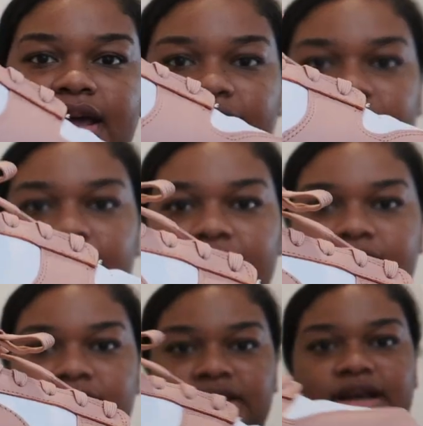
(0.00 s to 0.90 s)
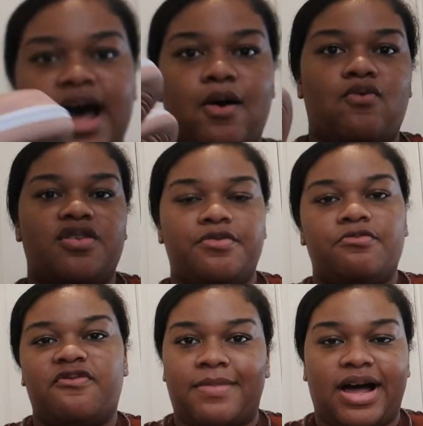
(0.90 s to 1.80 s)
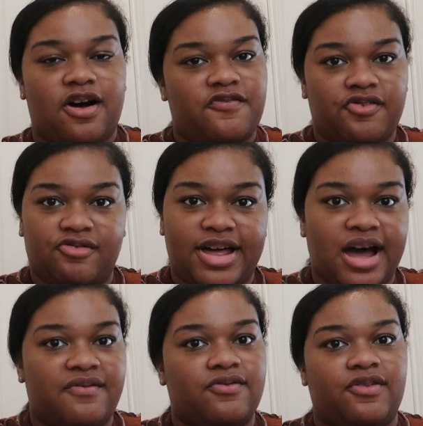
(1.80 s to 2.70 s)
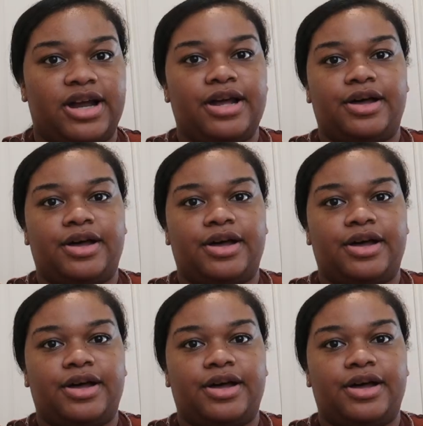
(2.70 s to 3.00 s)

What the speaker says: And I wore them with my outfit that I have on right